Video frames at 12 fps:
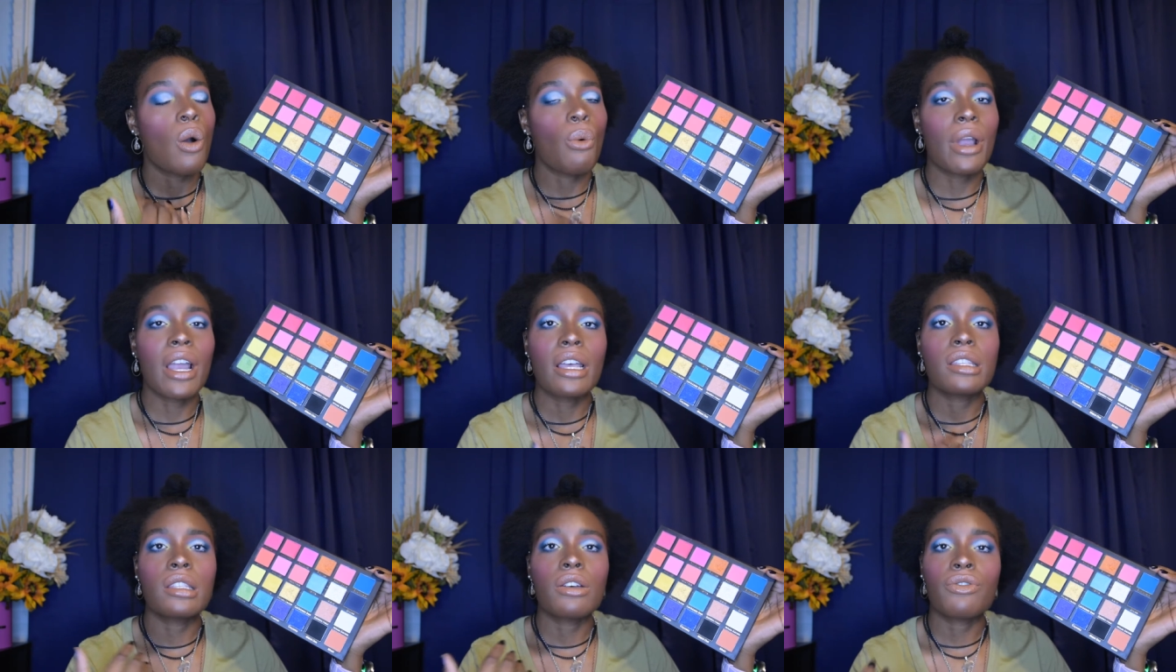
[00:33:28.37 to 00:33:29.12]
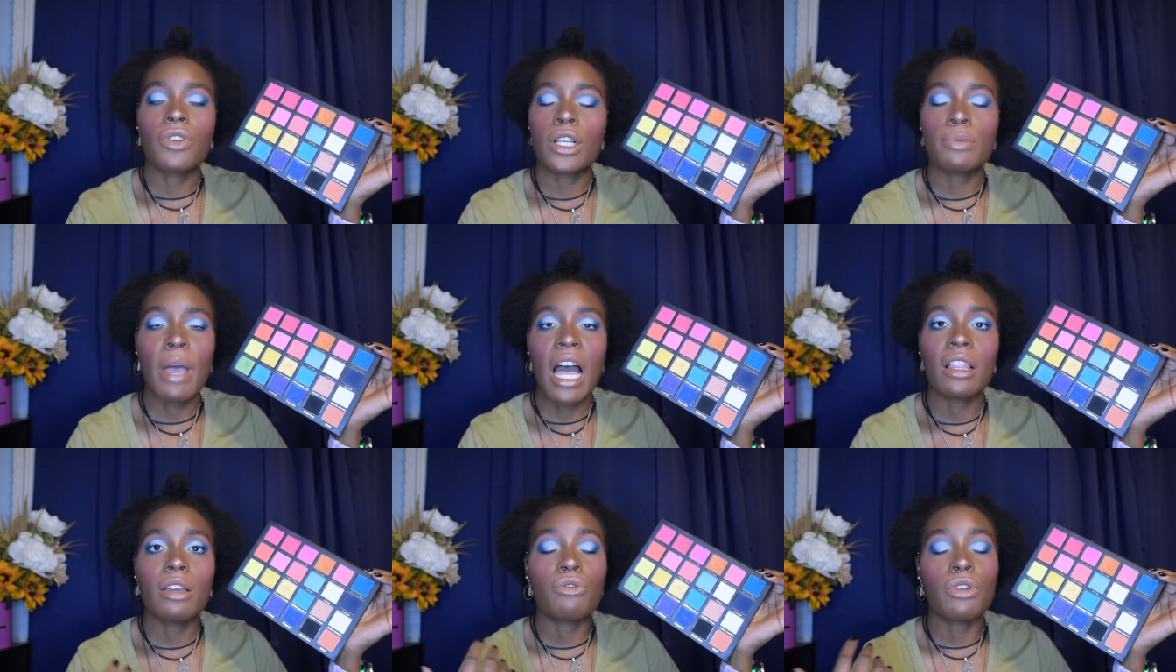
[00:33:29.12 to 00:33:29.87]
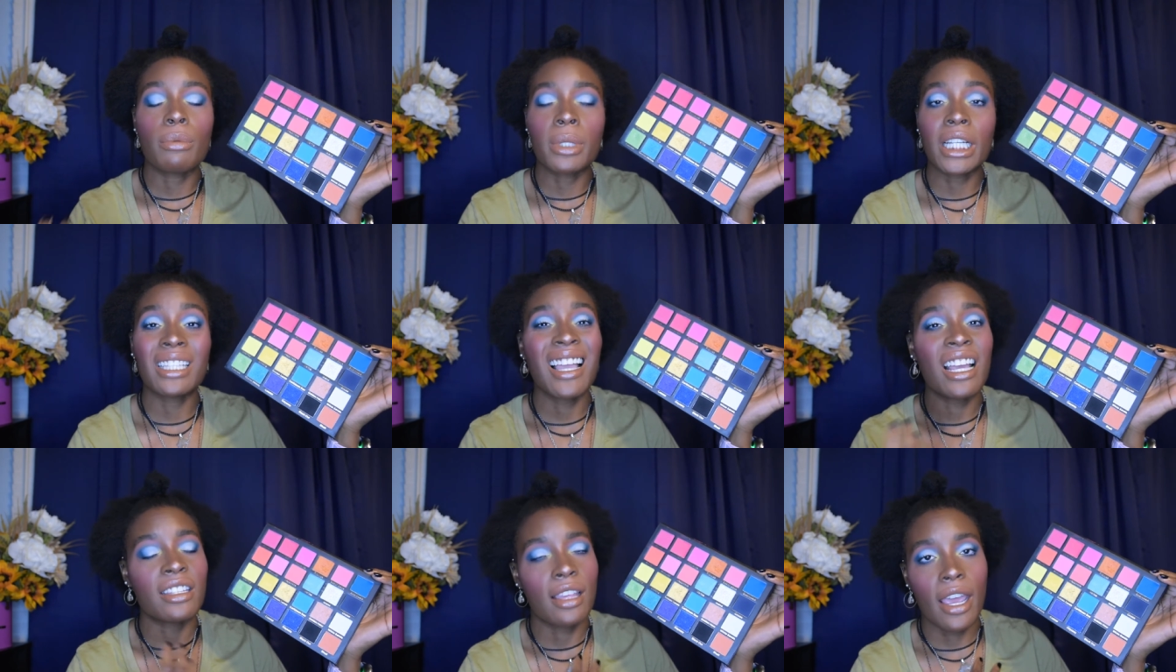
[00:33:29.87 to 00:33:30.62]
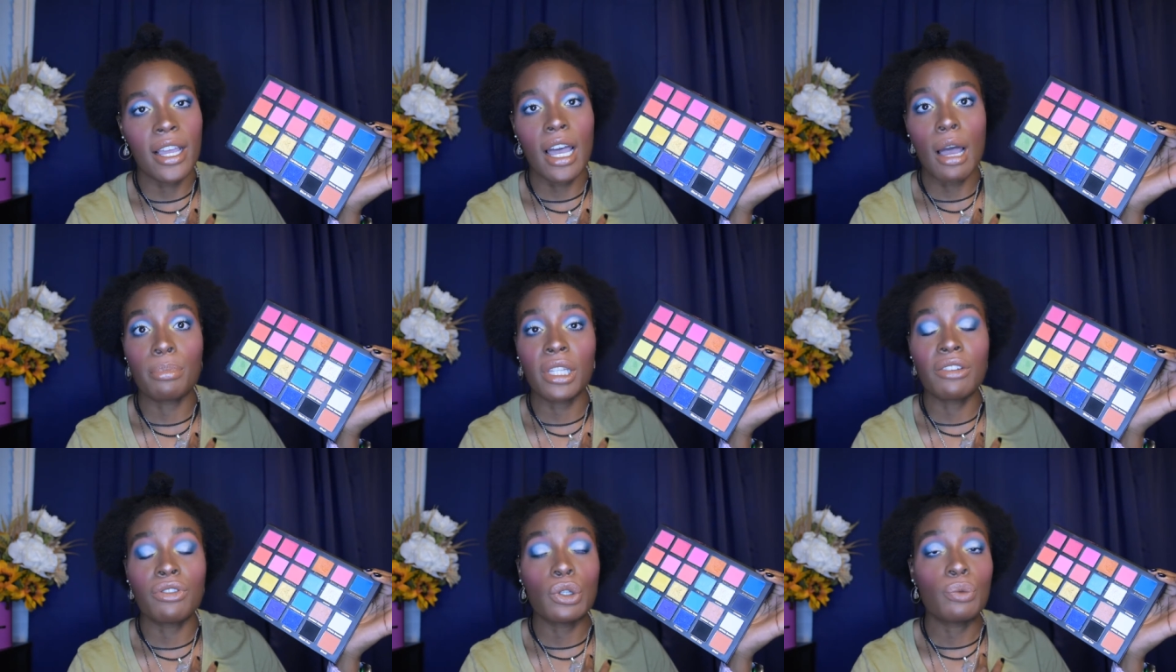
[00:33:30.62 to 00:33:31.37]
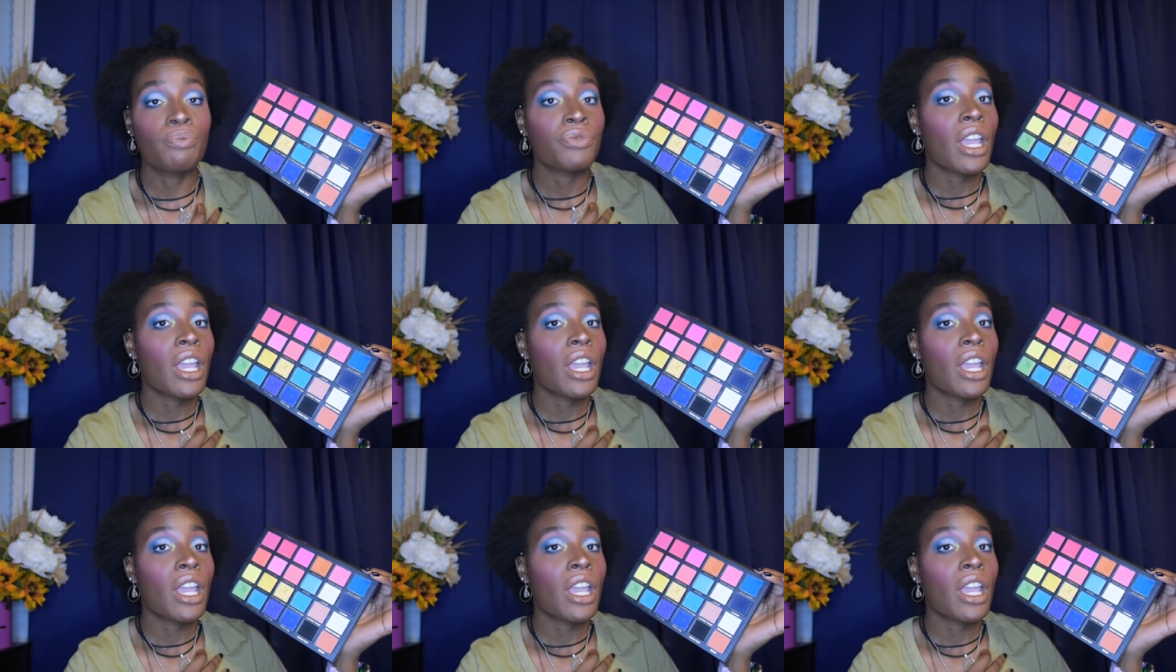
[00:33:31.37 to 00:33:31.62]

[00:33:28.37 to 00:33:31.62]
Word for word: whereas the first palette from Lick and Lash that I got, Playful,